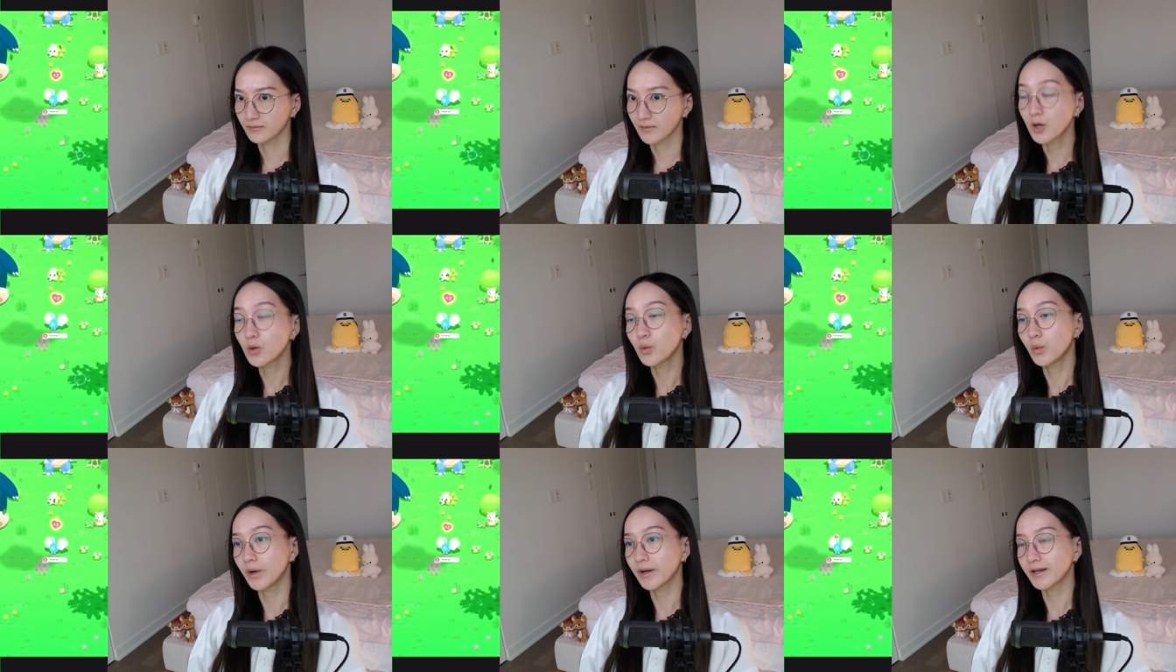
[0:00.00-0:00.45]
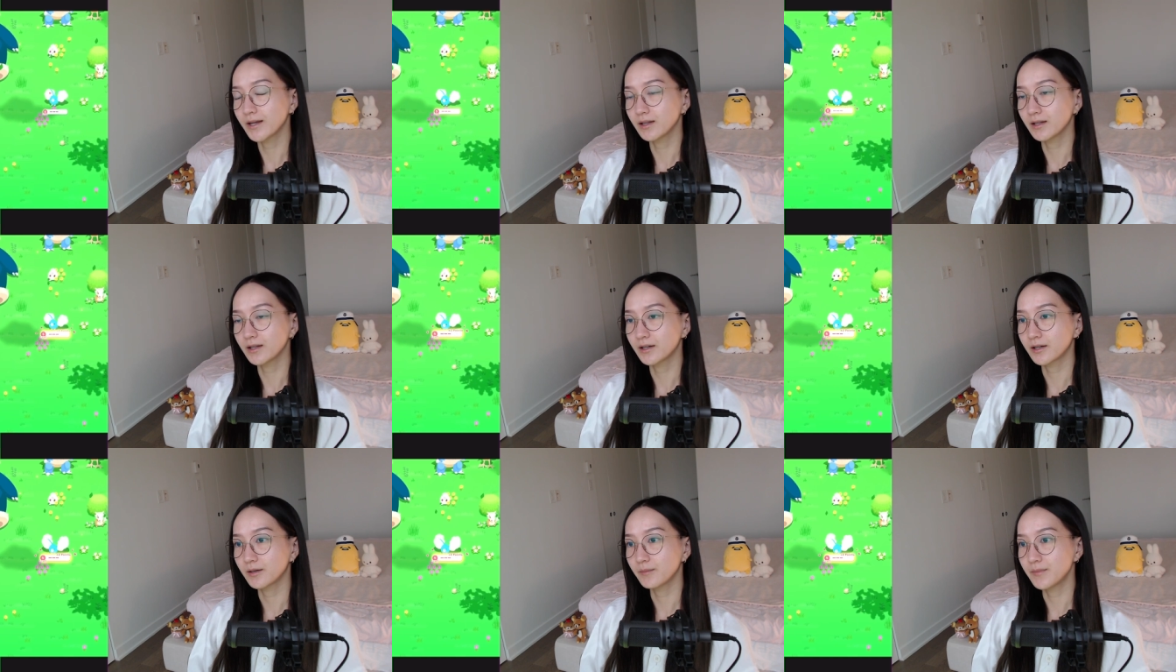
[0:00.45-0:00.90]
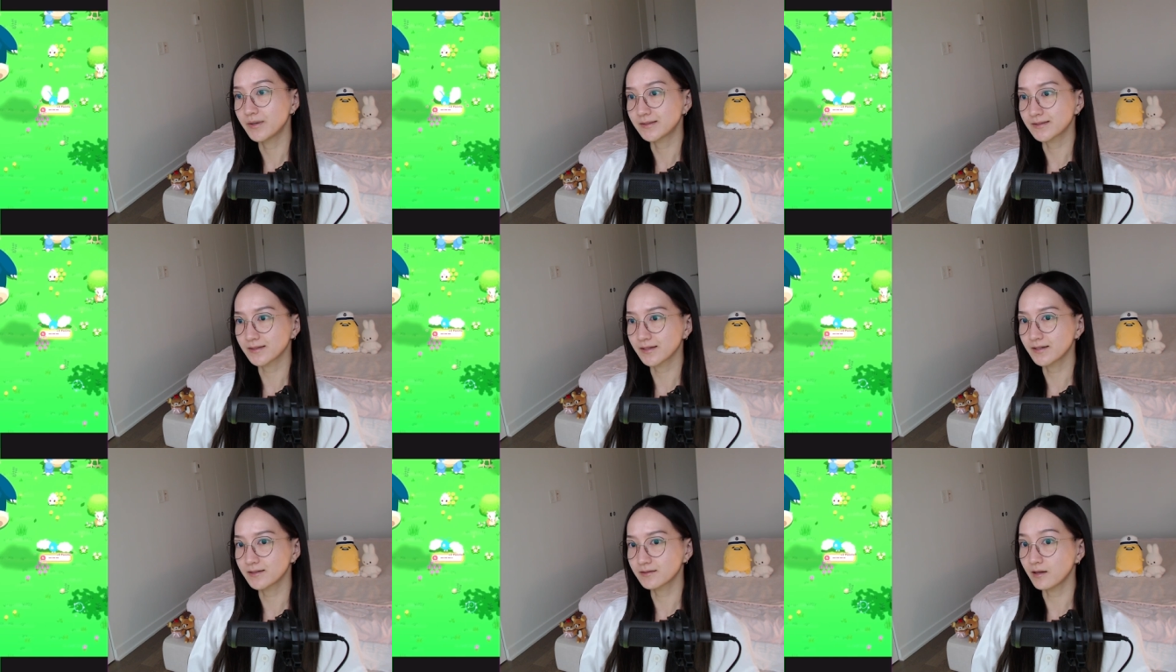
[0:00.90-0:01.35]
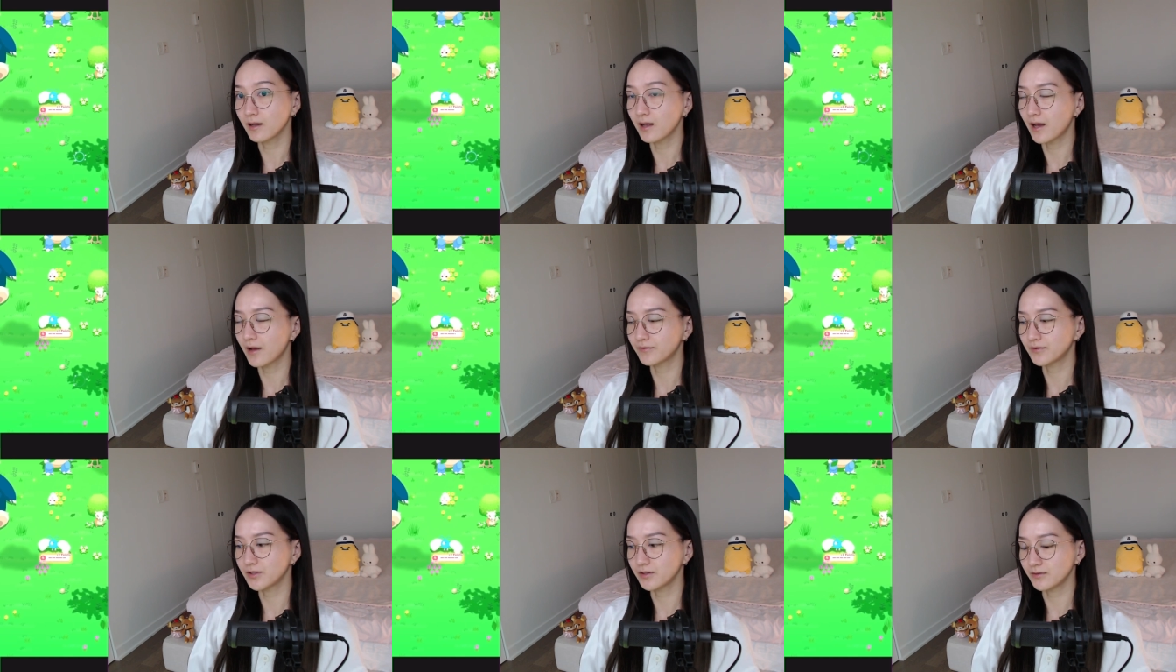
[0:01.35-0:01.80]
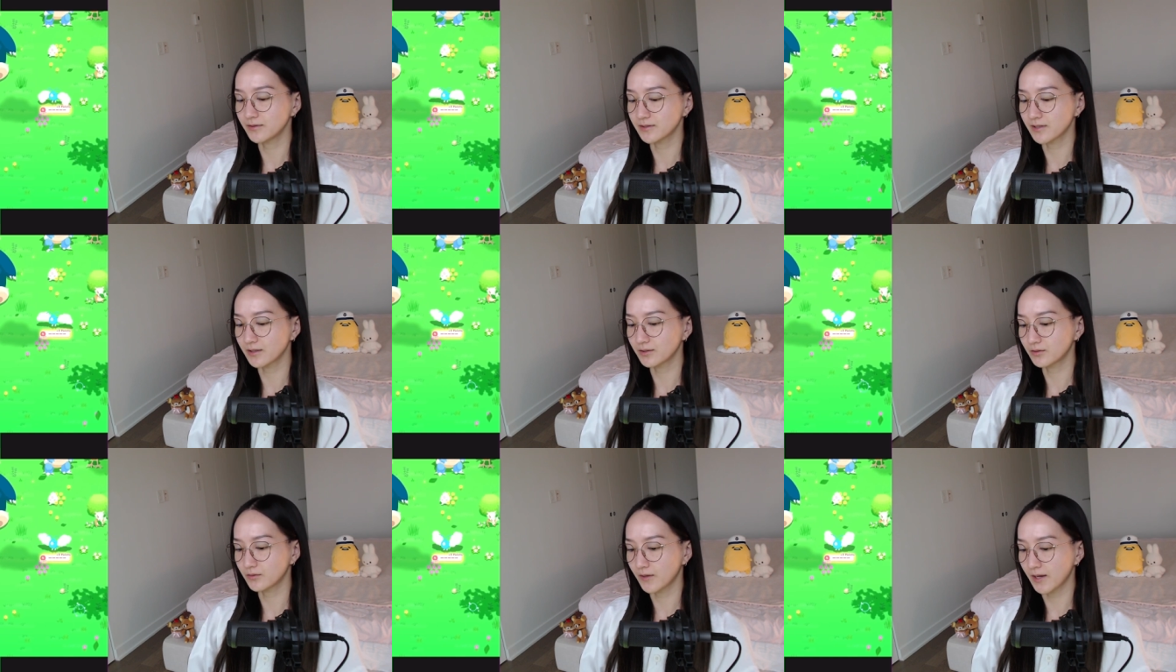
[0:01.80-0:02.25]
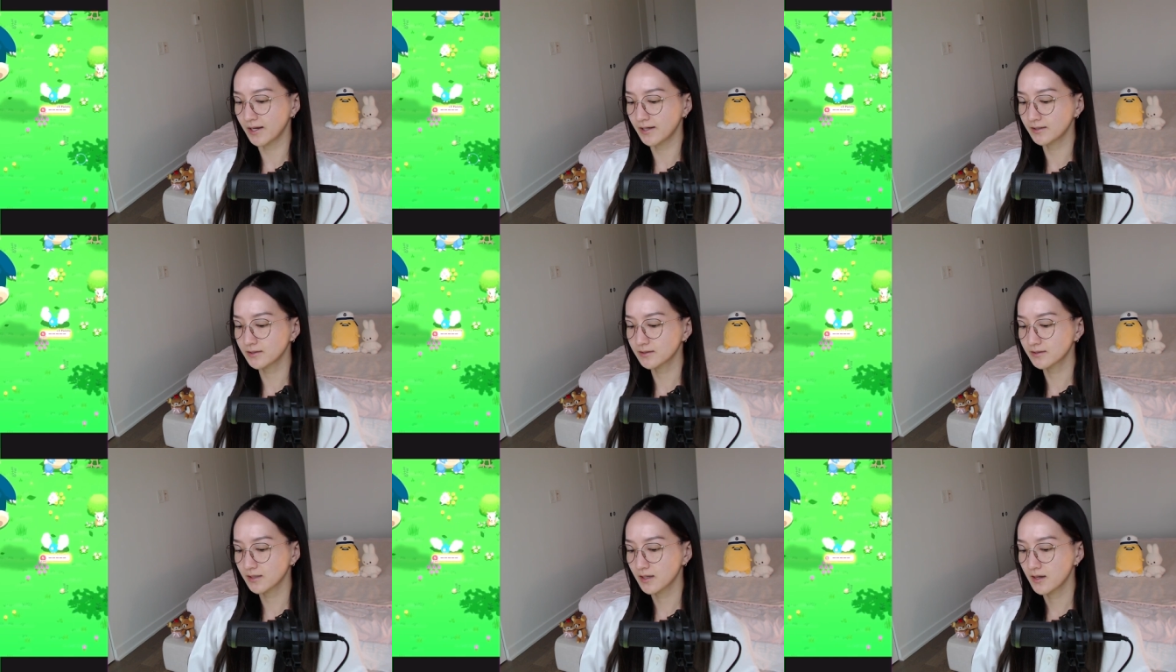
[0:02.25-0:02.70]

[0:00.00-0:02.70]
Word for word: regular biscuits. I'll have to use that twice.